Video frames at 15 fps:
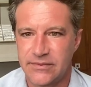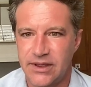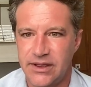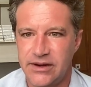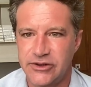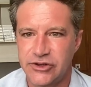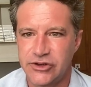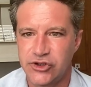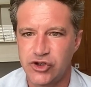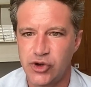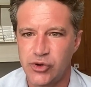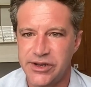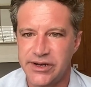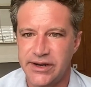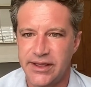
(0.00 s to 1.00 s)
and
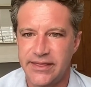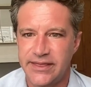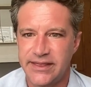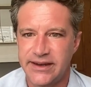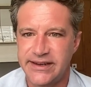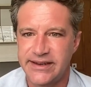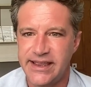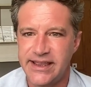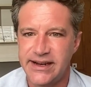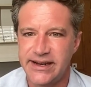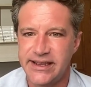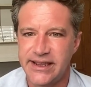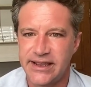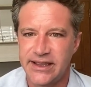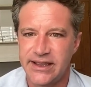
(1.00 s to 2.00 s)
join the
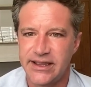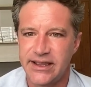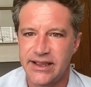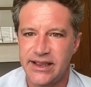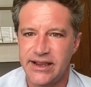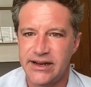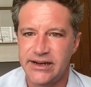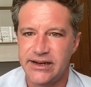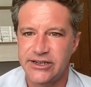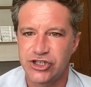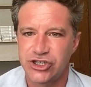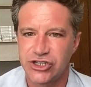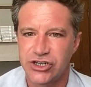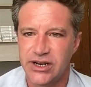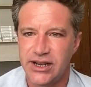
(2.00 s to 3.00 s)
Daily
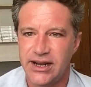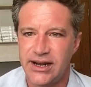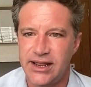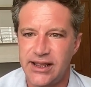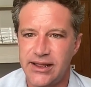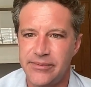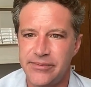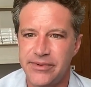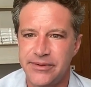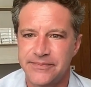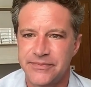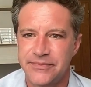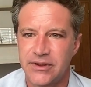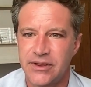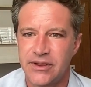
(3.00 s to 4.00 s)
English Club
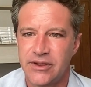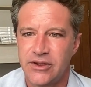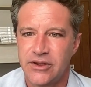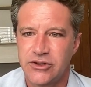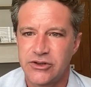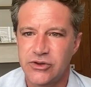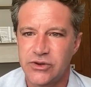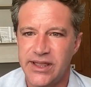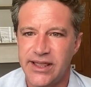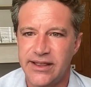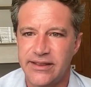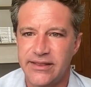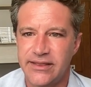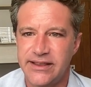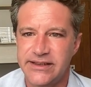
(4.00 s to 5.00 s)
to
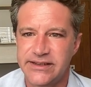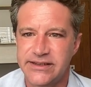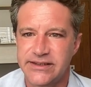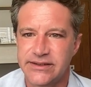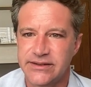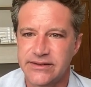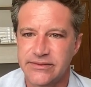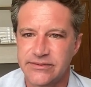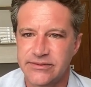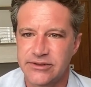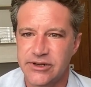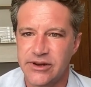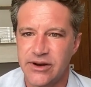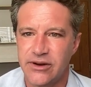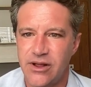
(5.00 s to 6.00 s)
get
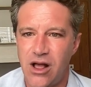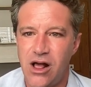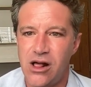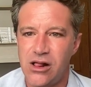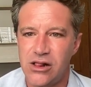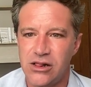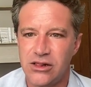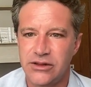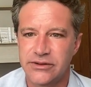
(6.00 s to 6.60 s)
all